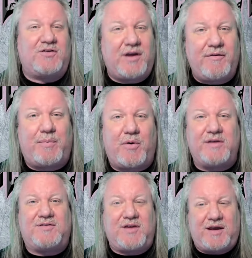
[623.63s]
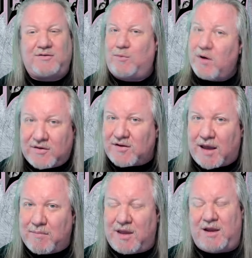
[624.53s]
7.6. What does
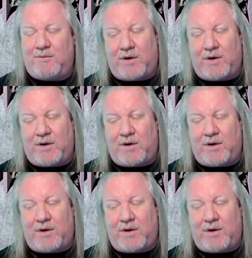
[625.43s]
that mean?